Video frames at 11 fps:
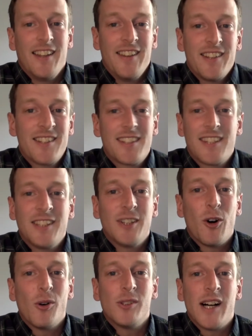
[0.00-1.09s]
there's still a
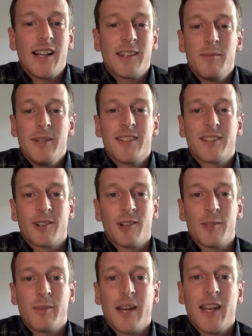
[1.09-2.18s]
whole lot to be
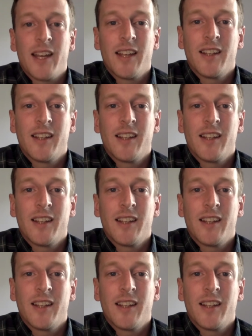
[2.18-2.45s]
discouraged by.